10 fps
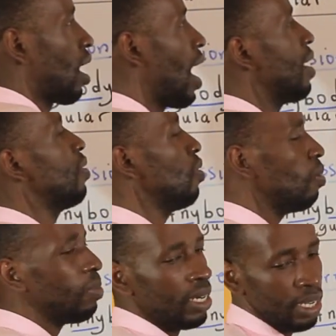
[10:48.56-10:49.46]
and
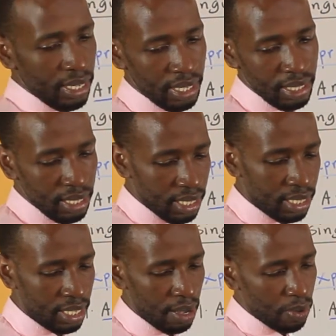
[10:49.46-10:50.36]
nobody, it is the
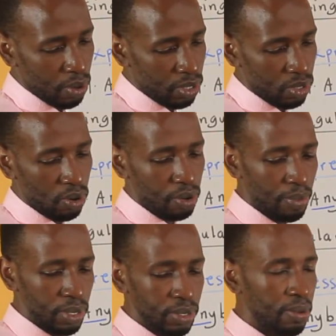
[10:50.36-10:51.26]
same because
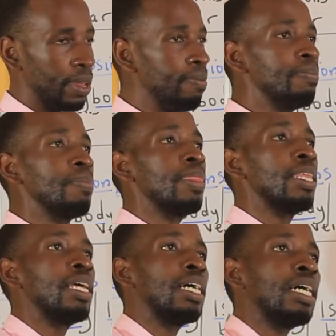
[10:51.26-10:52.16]
both of them
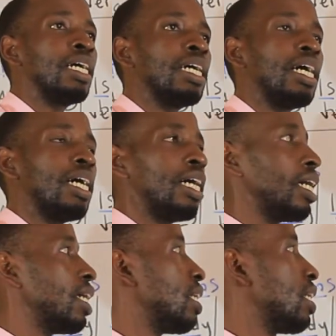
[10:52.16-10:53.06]

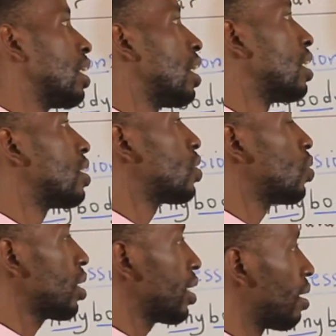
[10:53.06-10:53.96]
are
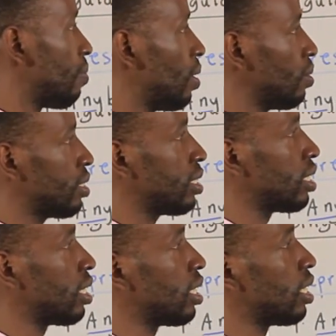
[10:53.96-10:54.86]
talking about
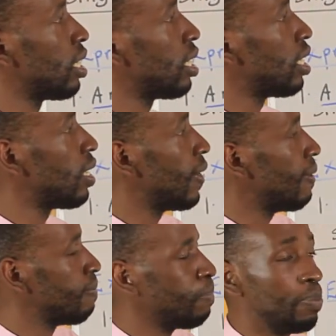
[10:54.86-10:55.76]

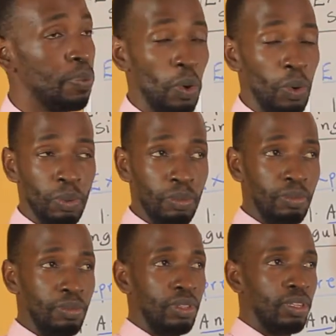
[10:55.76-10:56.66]
people.
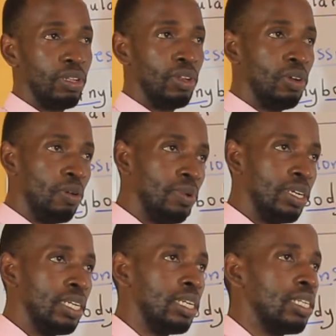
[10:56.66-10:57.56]

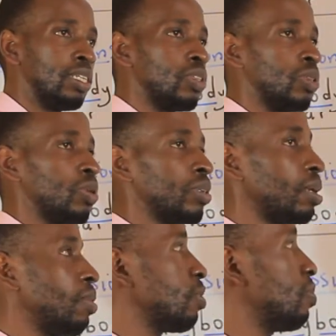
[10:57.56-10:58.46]
Nobody talks about